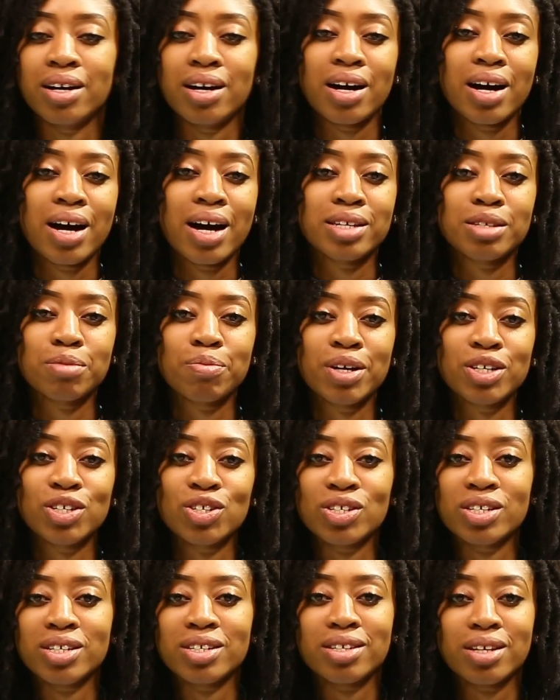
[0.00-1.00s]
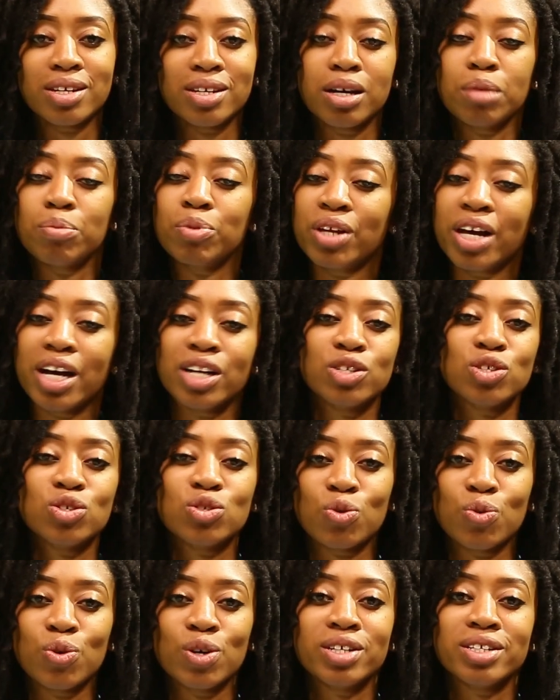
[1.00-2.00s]
as much as it's a double-edged
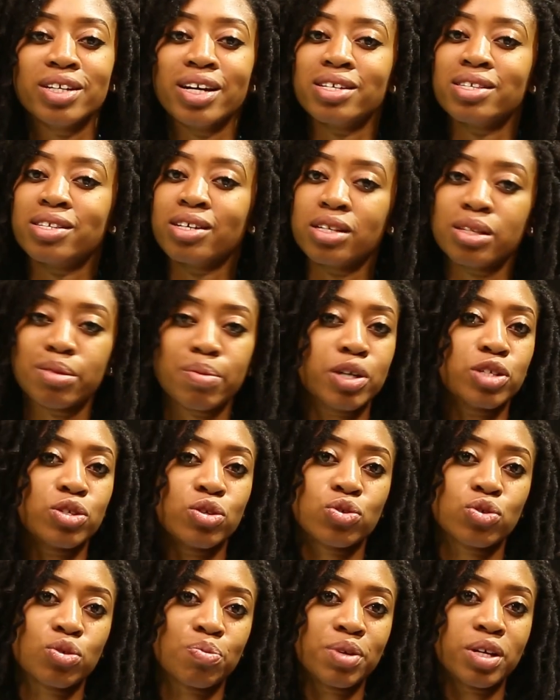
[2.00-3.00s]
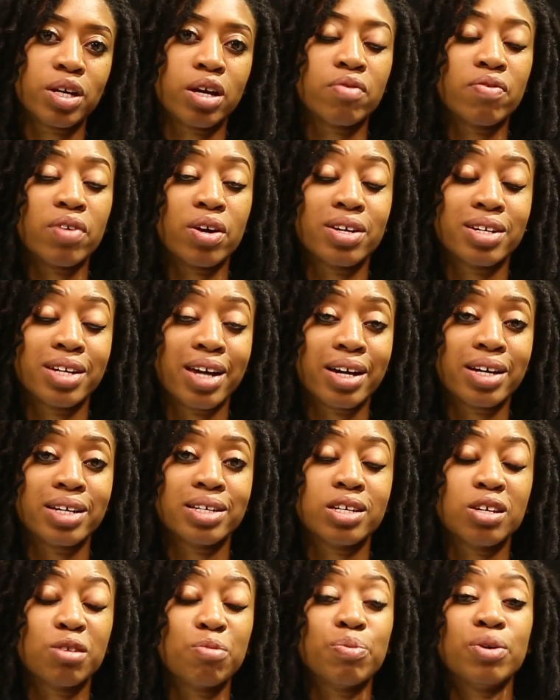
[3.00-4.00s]
sword, yes, things about social media are very
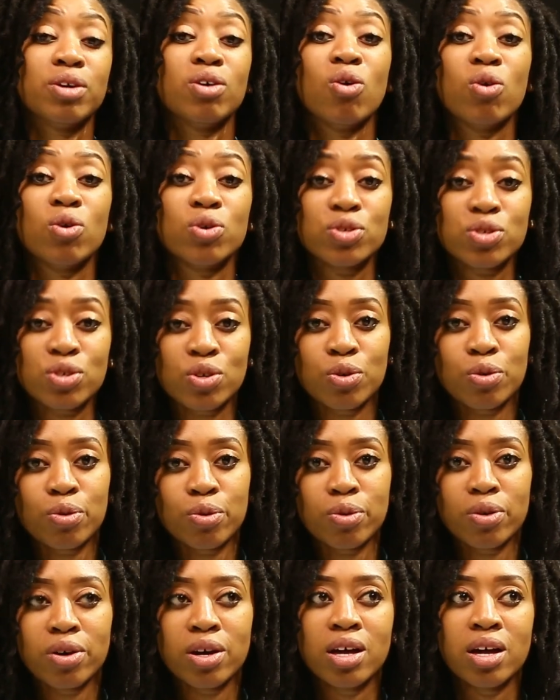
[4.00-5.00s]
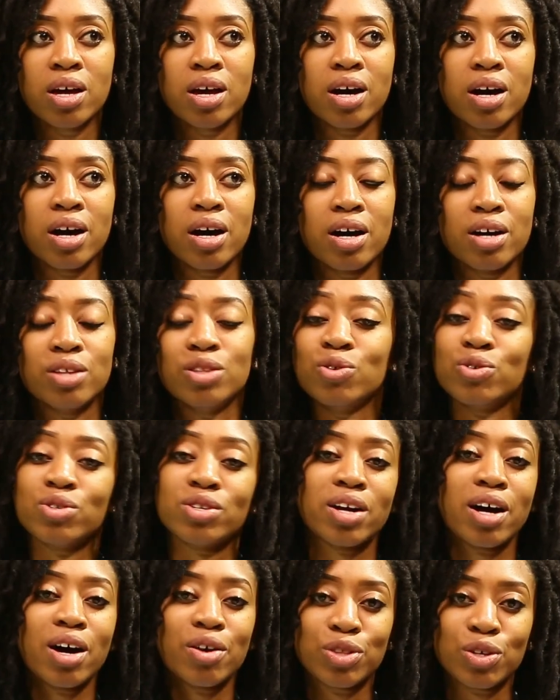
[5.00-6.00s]
negative, but also those
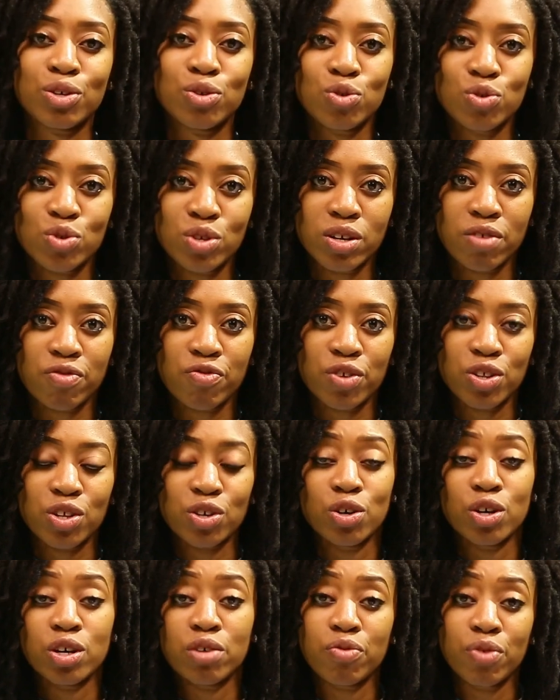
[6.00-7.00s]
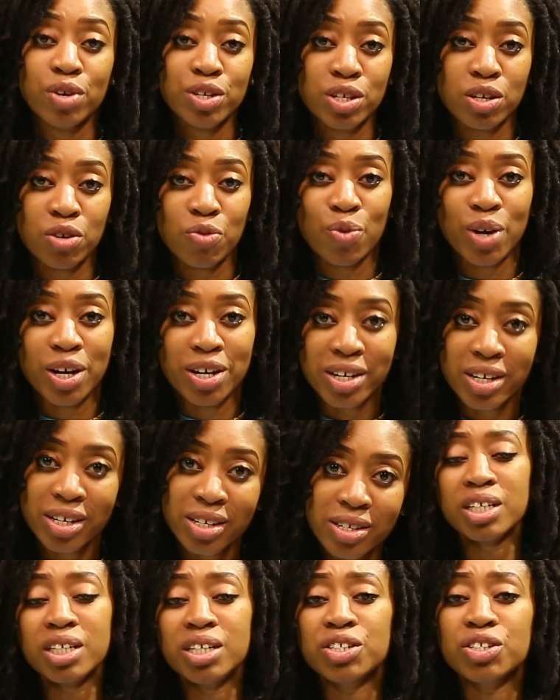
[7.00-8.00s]
that are out there using it for the good of raising
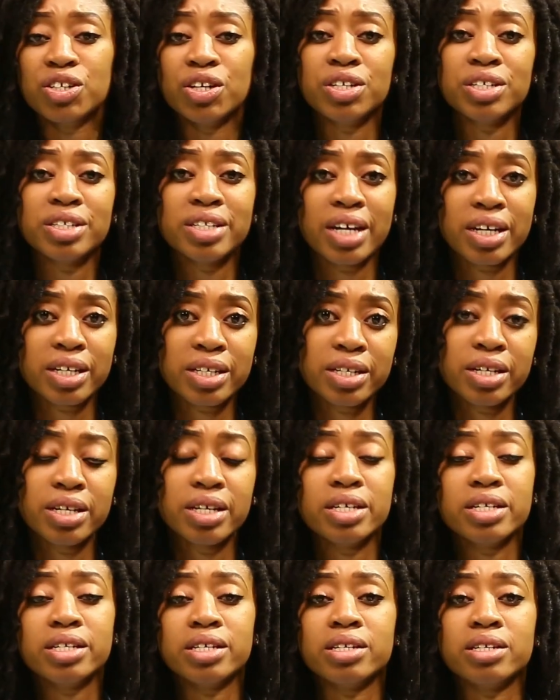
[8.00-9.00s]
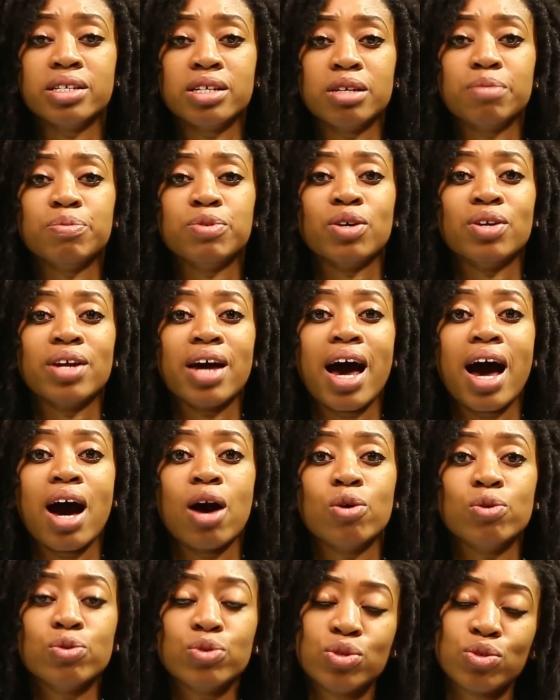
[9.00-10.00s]
awareness, sharing techniques and tips on
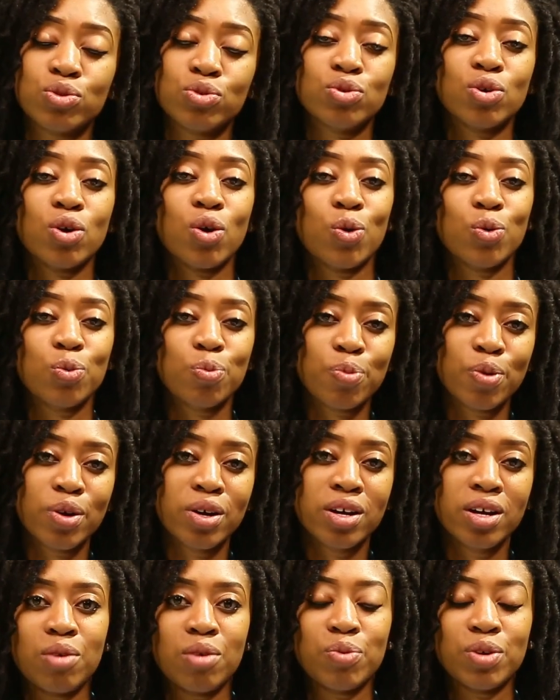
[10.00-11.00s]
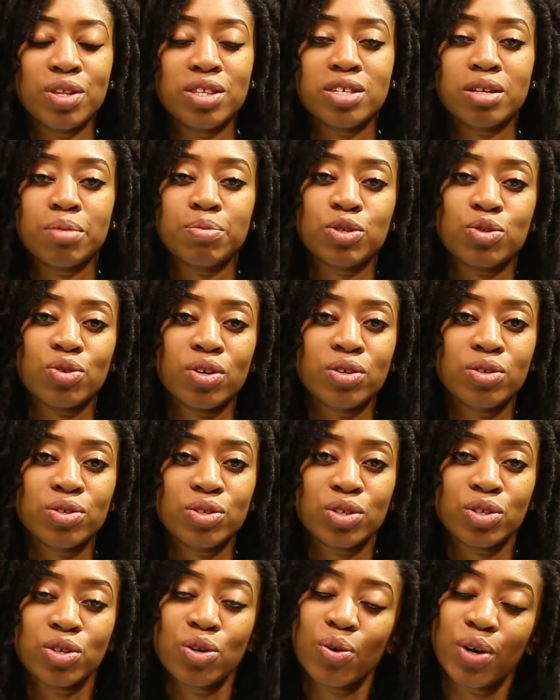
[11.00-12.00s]
how to cope with some
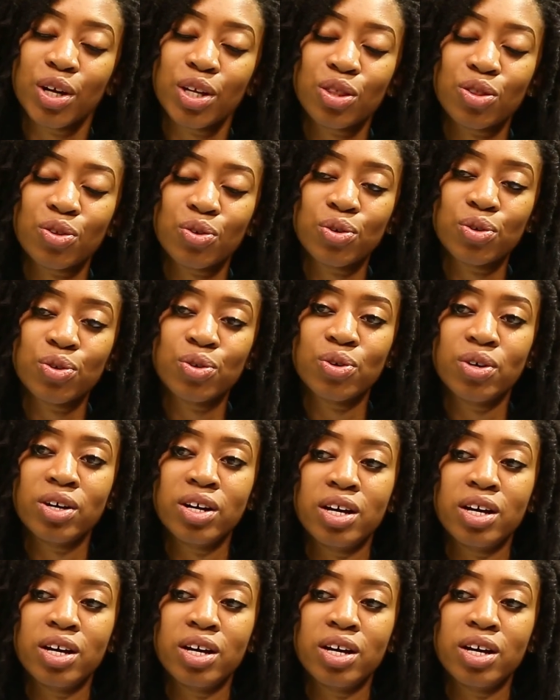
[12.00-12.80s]
struggles you're going through.